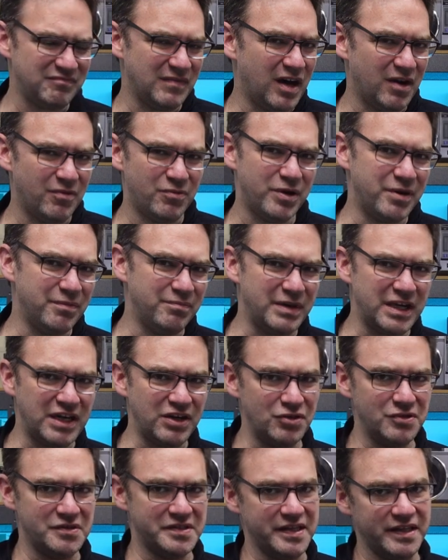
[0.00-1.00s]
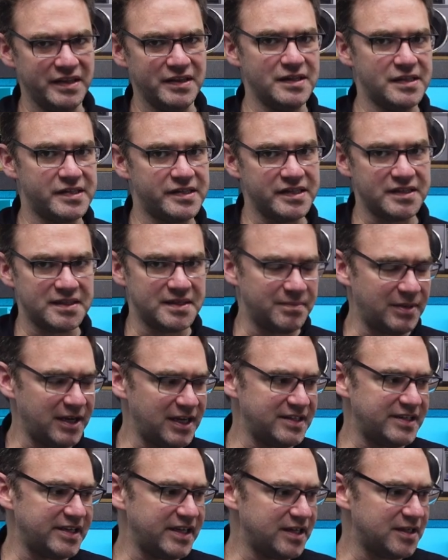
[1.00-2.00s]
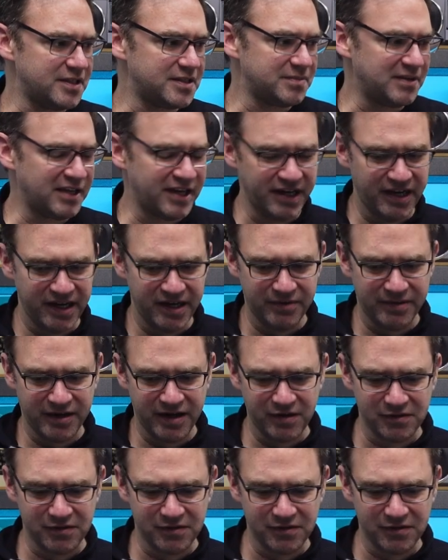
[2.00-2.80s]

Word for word: I wouldn't be using this as a PC display anyway.